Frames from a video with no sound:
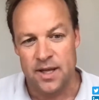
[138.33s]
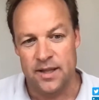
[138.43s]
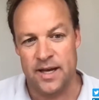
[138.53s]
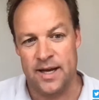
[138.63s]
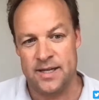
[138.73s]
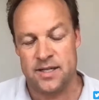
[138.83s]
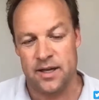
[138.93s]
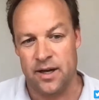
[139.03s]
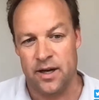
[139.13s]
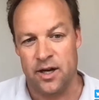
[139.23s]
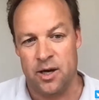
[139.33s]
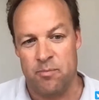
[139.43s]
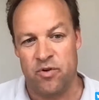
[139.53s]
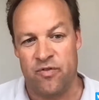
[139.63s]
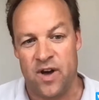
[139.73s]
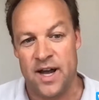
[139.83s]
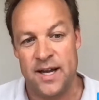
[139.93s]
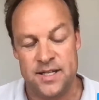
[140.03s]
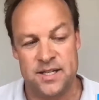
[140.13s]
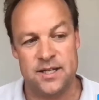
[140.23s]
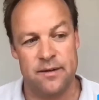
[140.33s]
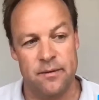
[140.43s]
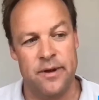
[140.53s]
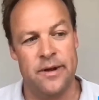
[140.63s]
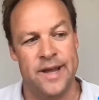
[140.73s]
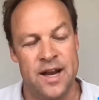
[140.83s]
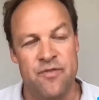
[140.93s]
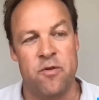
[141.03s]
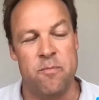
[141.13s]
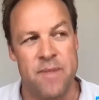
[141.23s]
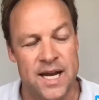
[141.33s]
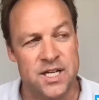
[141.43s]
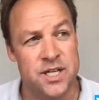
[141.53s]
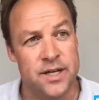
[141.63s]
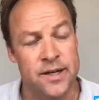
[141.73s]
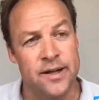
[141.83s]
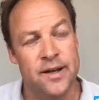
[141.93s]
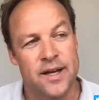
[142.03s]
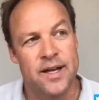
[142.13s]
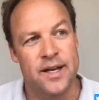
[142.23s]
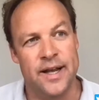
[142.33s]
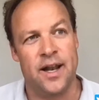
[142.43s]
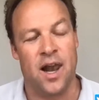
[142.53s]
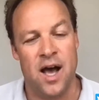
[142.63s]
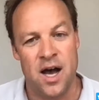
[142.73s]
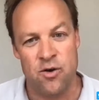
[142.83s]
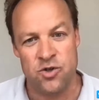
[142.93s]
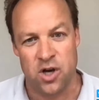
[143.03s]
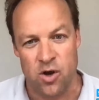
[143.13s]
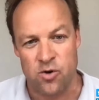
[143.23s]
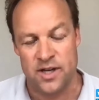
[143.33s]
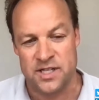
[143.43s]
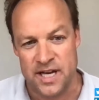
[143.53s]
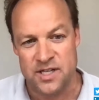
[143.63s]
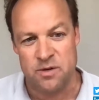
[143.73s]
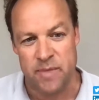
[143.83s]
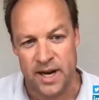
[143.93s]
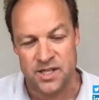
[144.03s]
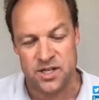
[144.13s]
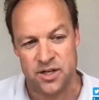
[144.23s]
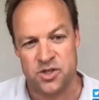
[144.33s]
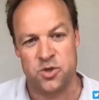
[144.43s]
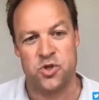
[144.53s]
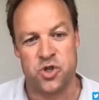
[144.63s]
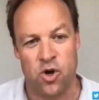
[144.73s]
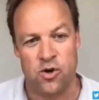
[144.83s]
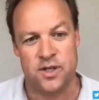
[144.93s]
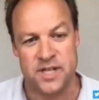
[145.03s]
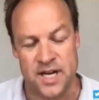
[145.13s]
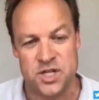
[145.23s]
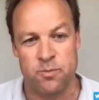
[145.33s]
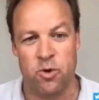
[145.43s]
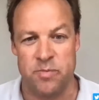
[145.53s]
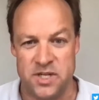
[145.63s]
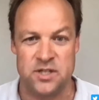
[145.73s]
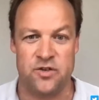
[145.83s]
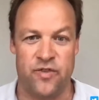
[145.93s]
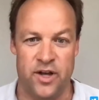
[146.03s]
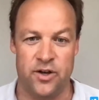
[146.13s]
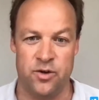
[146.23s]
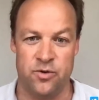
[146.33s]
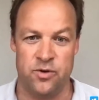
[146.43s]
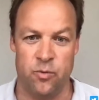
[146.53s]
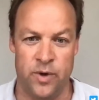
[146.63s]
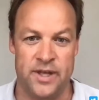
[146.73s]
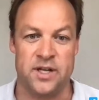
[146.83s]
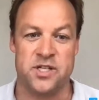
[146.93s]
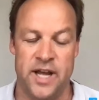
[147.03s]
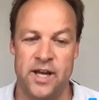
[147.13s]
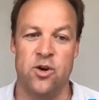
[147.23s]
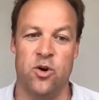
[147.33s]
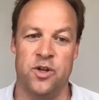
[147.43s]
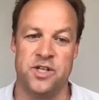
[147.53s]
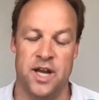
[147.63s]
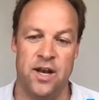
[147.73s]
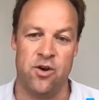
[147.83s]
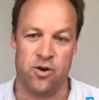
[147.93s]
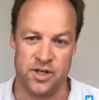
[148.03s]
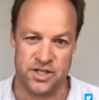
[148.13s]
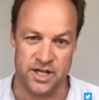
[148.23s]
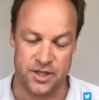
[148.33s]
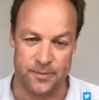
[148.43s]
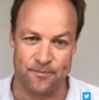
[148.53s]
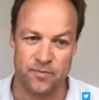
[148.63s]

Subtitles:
that provides information that allows localization managers to talk tangible business value with their stakeholders in the organization.